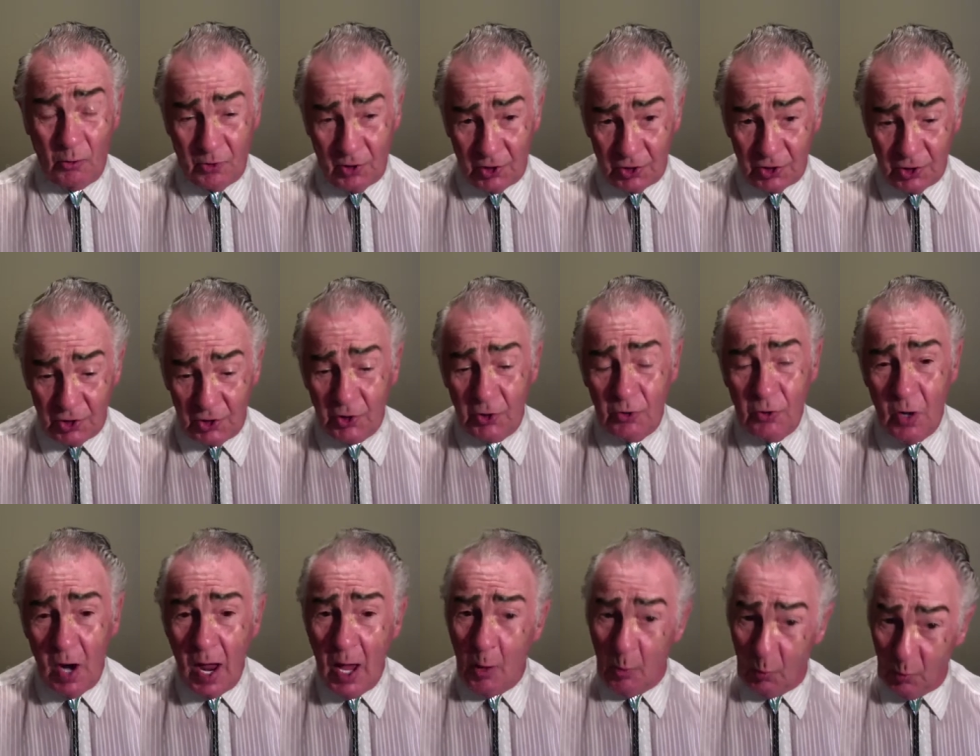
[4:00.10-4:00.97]
that
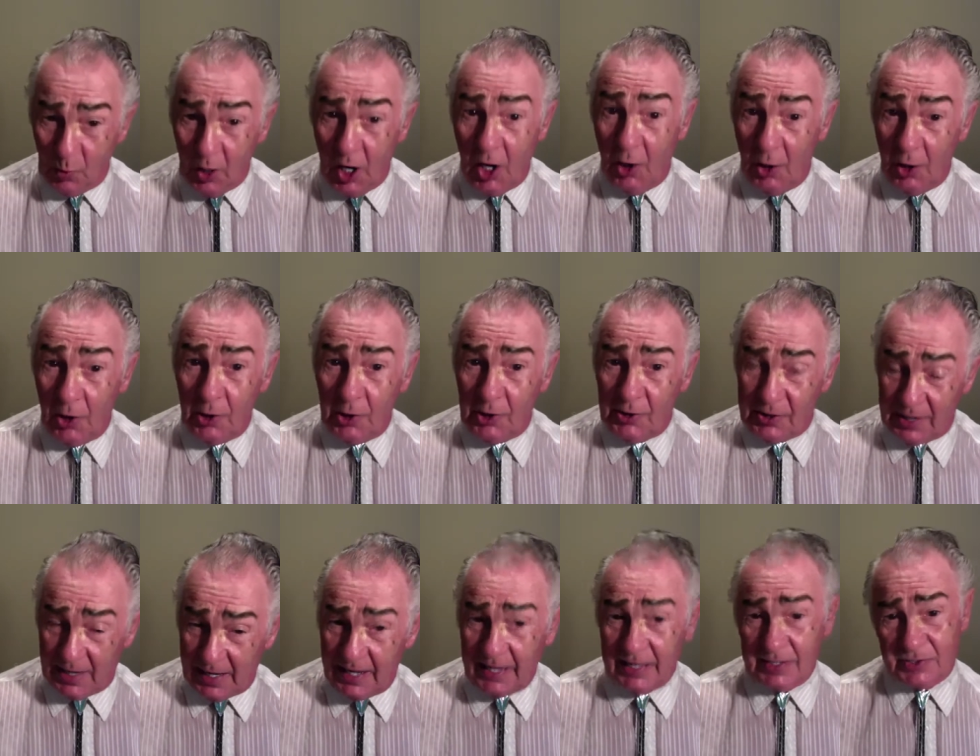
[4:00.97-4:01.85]
you heard
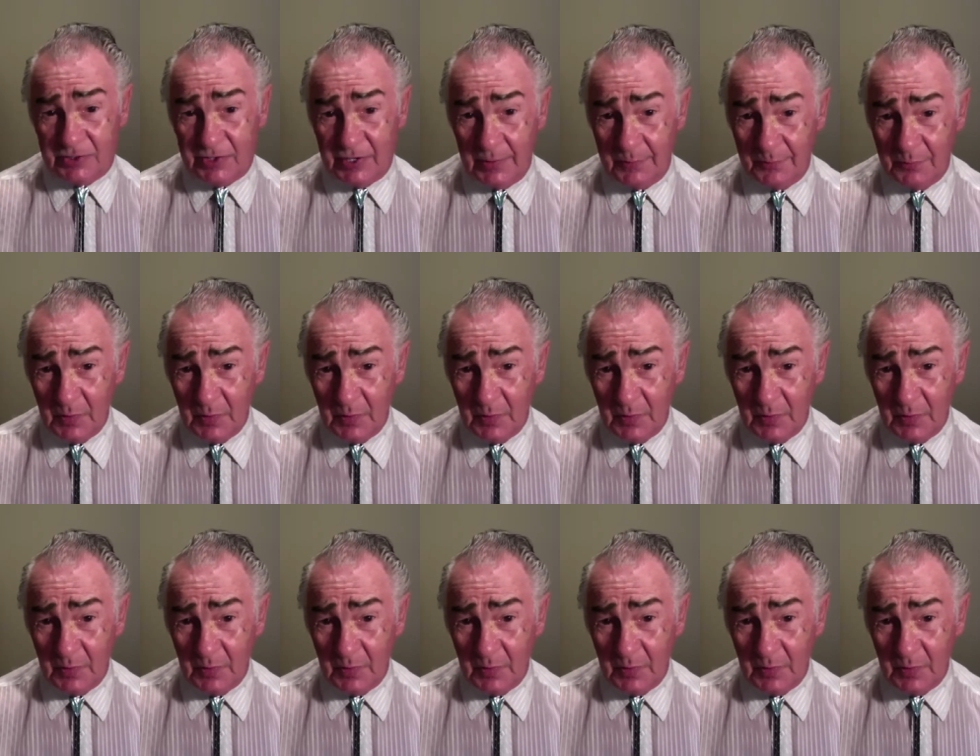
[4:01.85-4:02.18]
it,